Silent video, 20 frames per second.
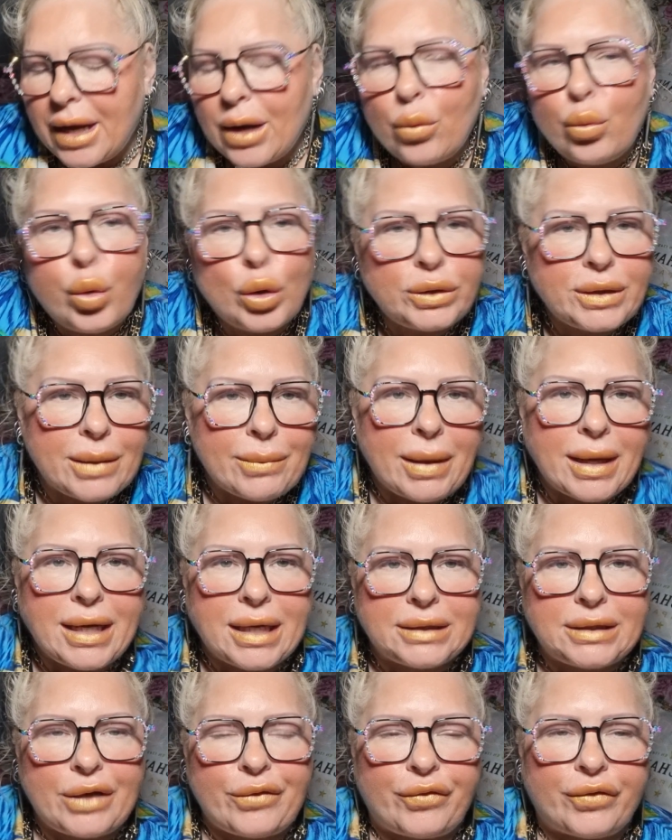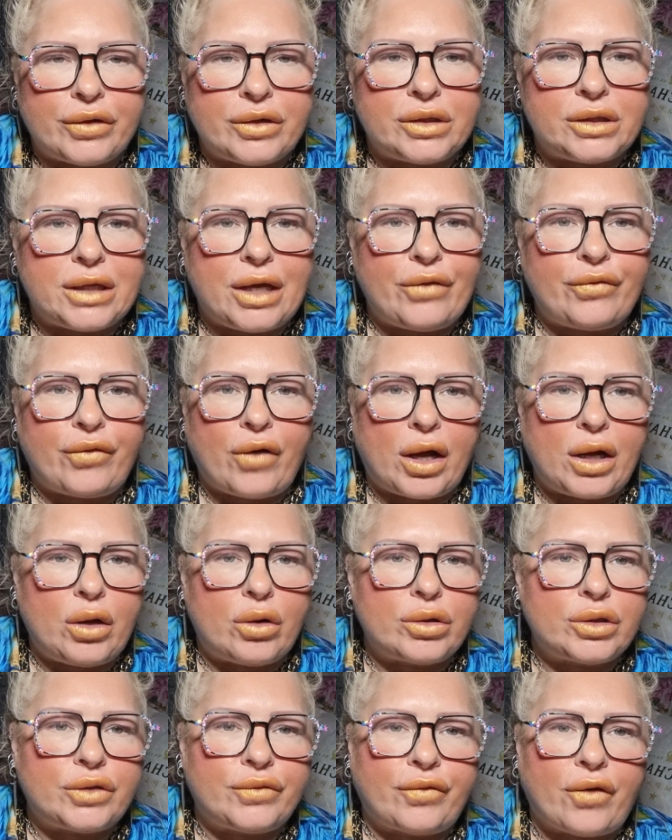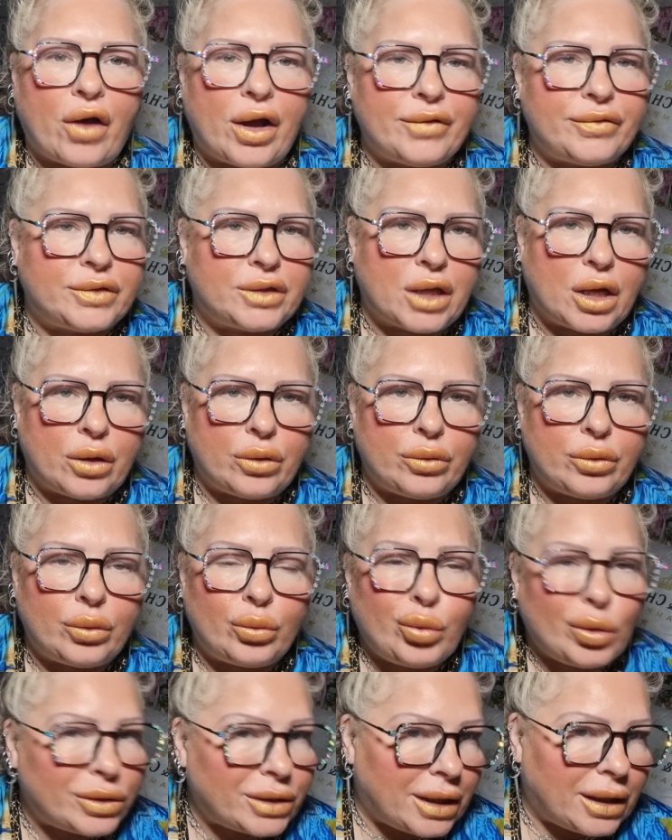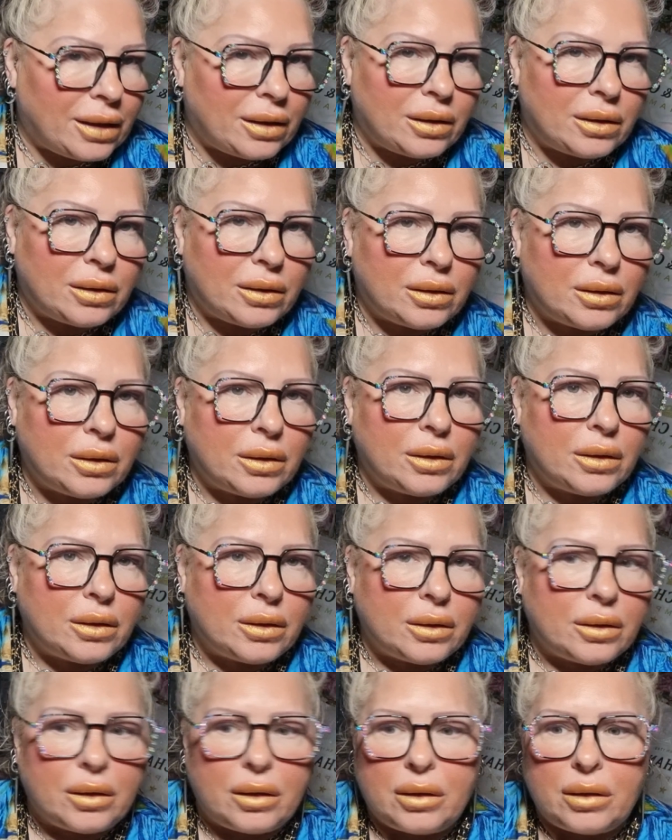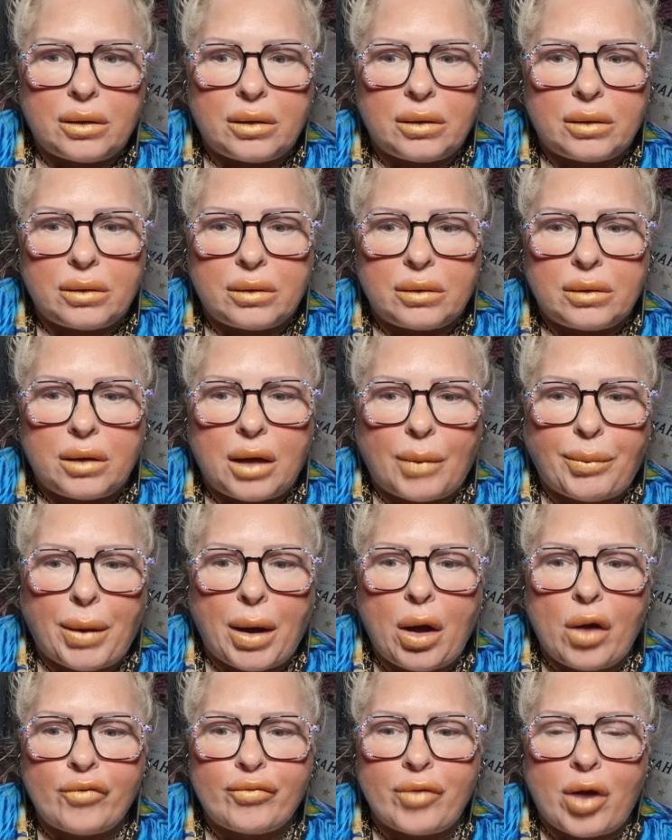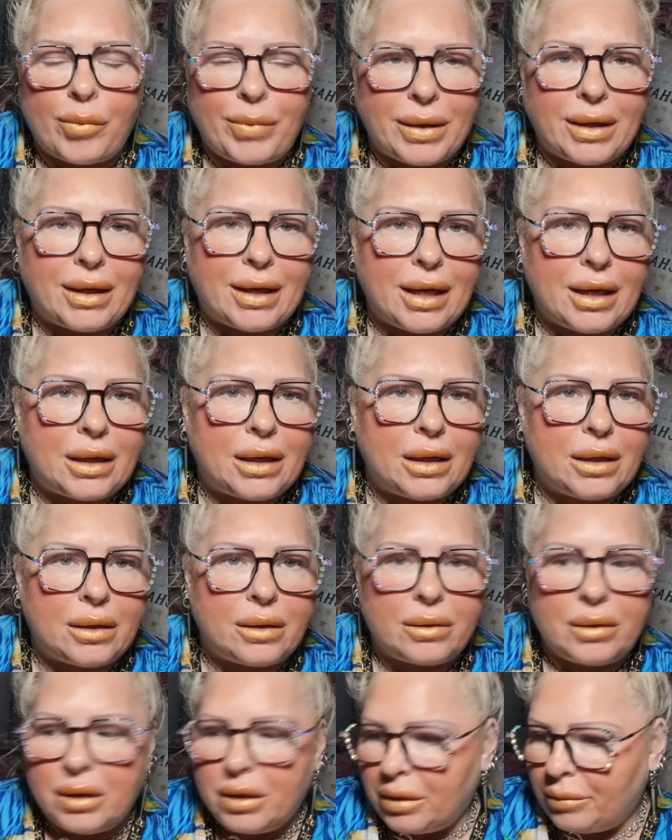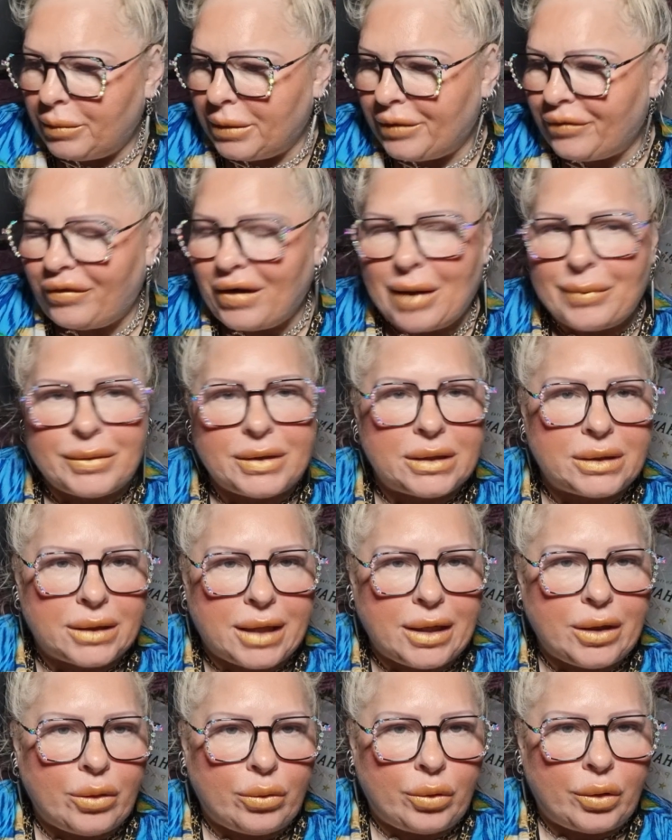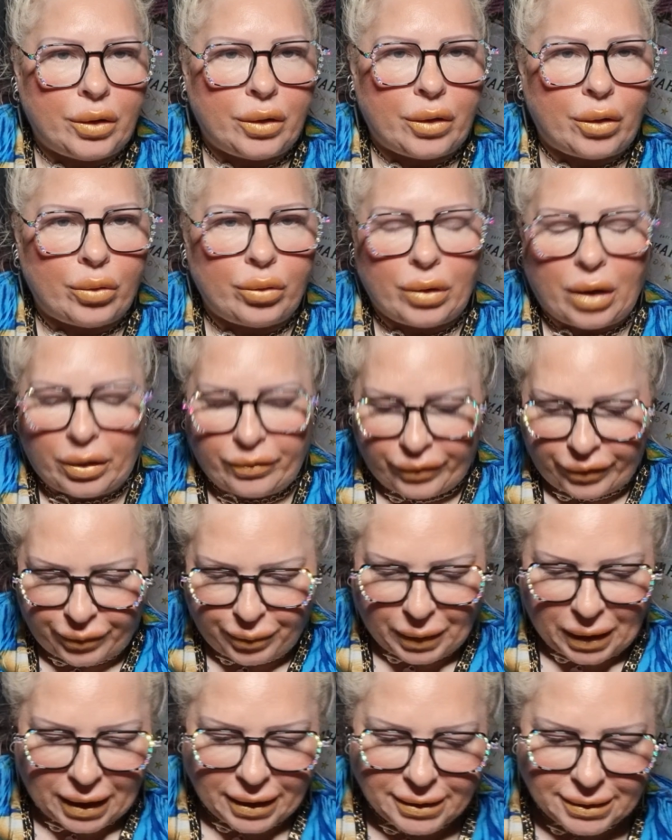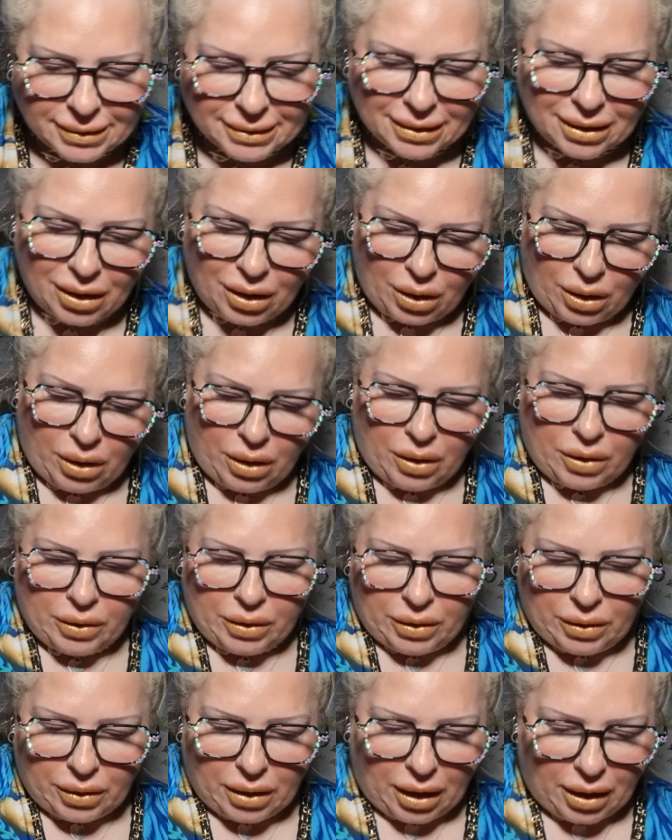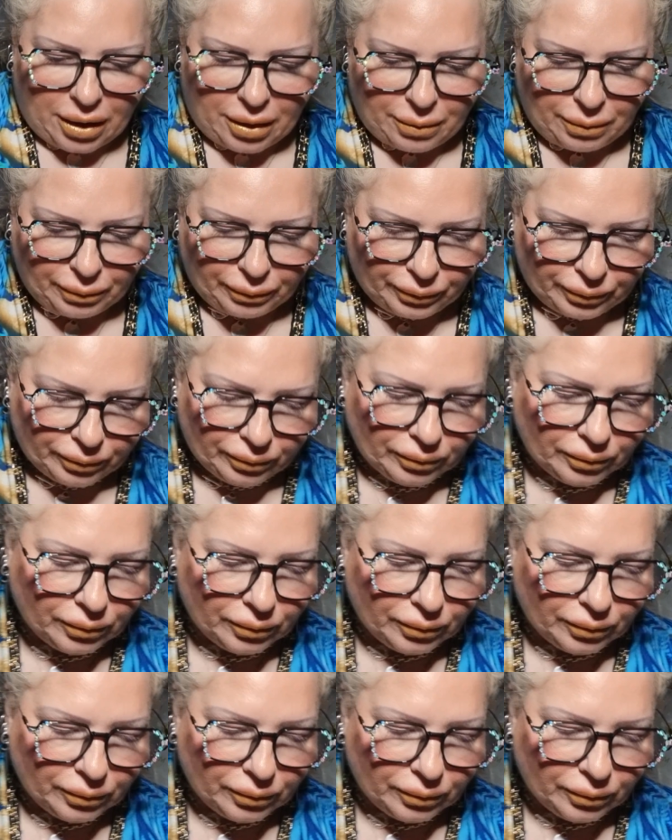would it make a difference if I lost 5 stone? Would it? Apart from I'll be kicking me flaps of skin all over the place. Will